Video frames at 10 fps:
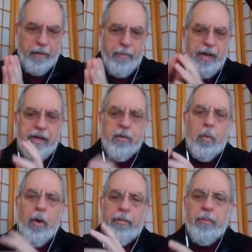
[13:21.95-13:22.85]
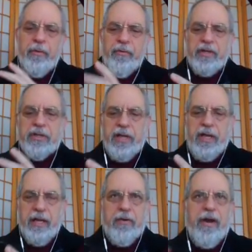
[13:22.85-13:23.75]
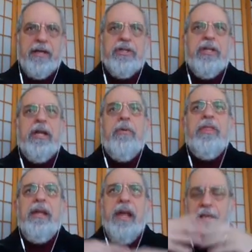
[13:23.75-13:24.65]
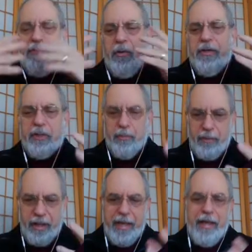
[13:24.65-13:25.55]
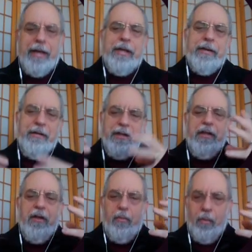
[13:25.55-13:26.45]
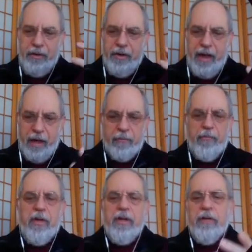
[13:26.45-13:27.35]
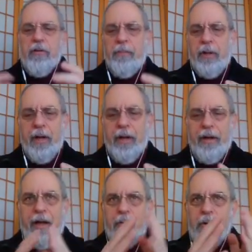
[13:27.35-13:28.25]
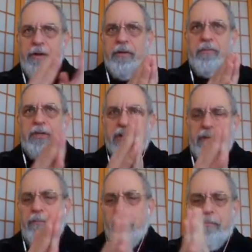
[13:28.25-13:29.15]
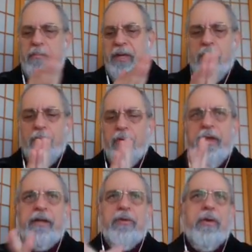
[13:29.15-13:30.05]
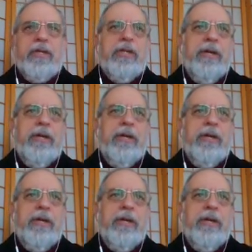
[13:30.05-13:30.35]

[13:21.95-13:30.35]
But I didn't want them investigating a crash that I would then have to explain and would have to fit into the plot. I wanted them to simply be over in that direction.